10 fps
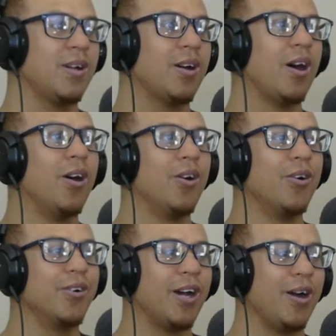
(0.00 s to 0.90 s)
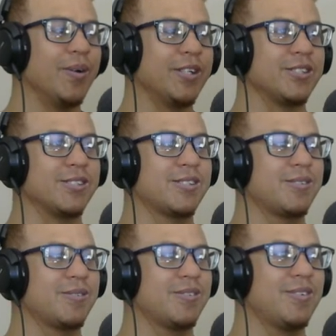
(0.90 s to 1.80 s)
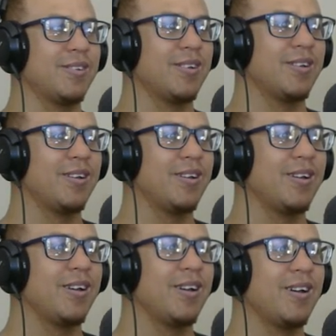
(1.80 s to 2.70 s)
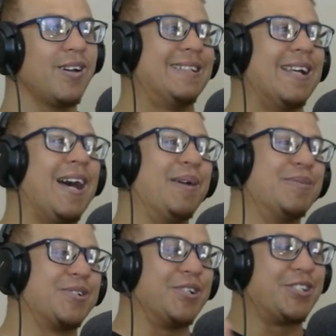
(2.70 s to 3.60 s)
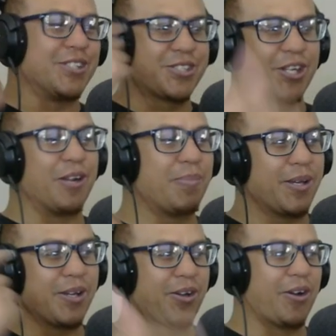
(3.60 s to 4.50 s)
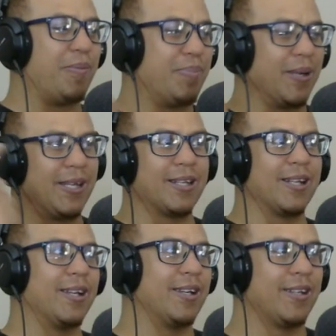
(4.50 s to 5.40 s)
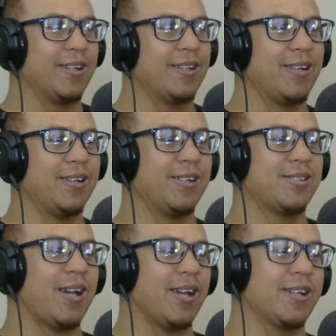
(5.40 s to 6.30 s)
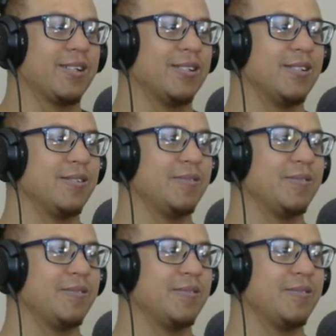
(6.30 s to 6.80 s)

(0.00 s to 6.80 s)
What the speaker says: Oh, now he just... Damn, so it's just gonna be a completely... a cycle.